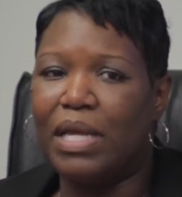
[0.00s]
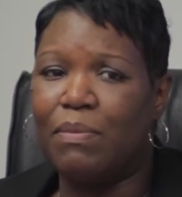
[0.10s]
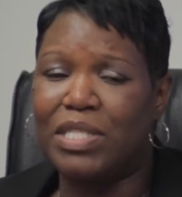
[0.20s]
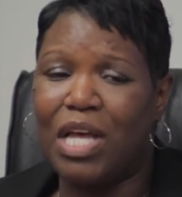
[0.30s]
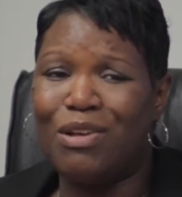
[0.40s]
It
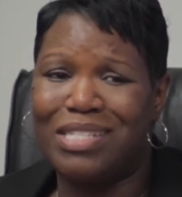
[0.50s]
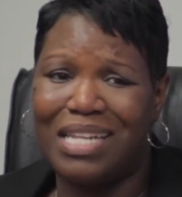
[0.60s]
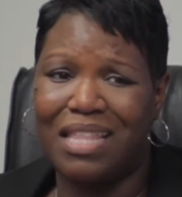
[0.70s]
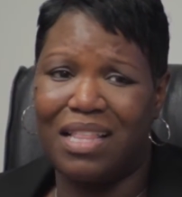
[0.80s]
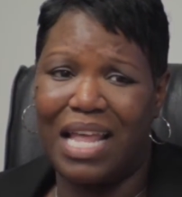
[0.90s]
was hosted
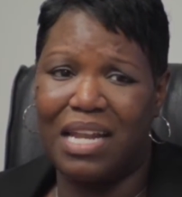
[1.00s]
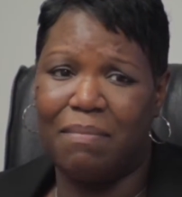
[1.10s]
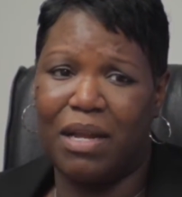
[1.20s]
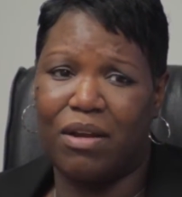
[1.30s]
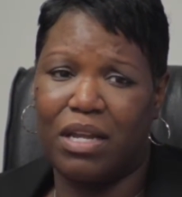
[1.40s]
at the Latin
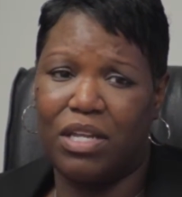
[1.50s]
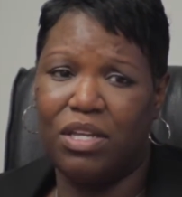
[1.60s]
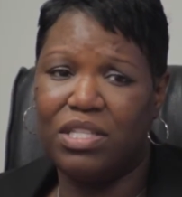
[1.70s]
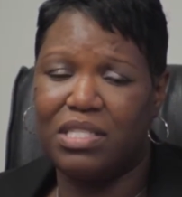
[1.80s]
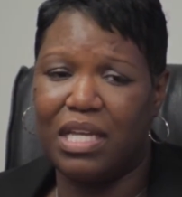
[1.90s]
America
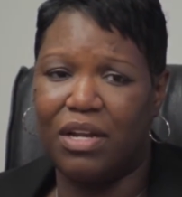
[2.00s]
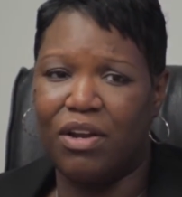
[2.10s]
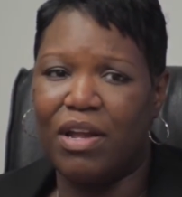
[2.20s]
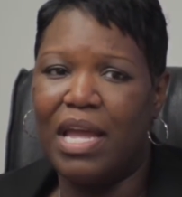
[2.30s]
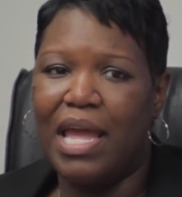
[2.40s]
Youth
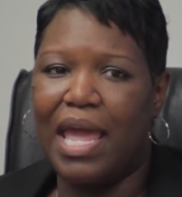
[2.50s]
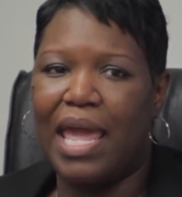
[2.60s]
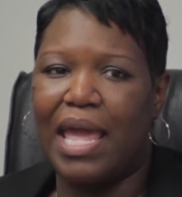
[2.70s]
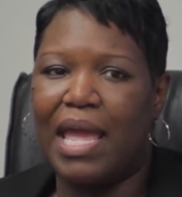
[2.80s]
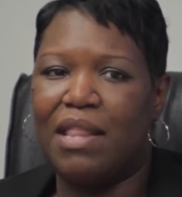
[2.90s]
Center,
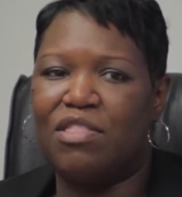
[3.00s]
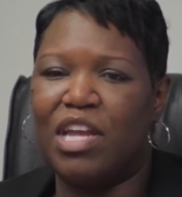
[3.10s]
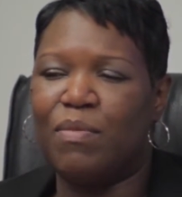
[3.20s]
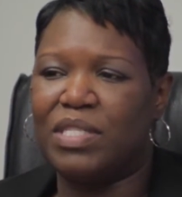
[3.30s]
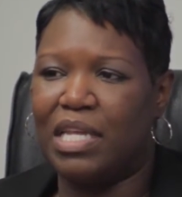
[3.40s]
and
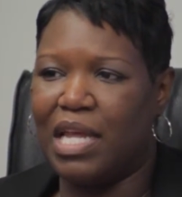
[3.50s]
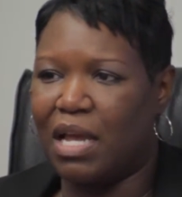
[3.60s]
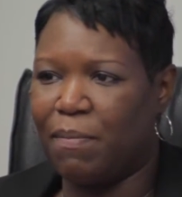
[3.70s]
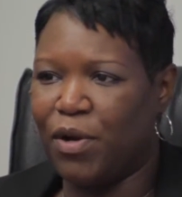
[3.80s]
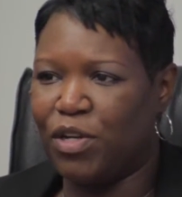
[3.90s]
there was a
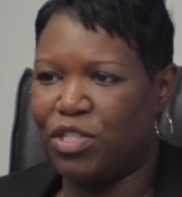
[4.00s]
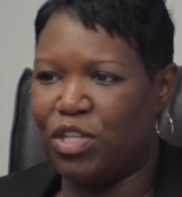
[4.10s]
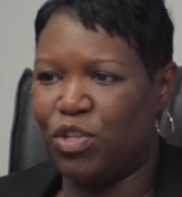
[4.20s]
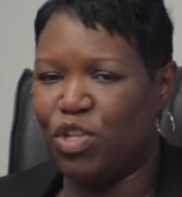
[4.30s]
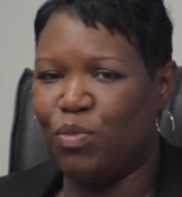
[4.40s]
young
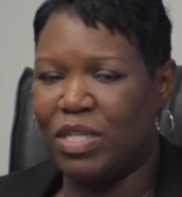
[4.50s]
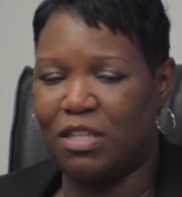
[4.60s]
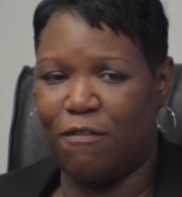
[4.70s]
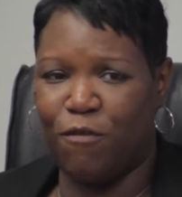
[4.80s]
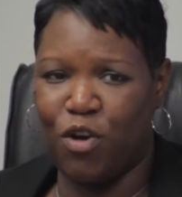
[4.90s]
person who was
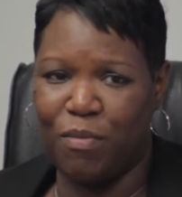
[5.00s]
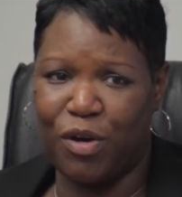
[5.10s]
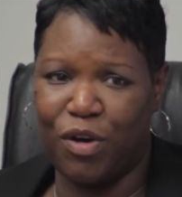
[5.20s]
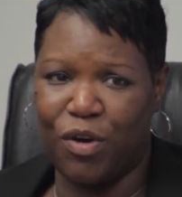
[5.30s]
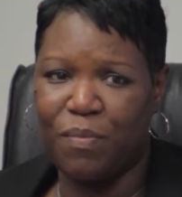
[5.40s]
a
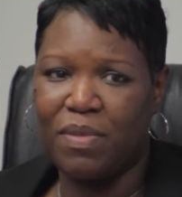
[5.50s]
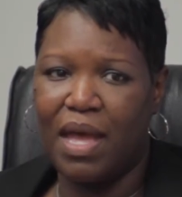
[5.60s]
former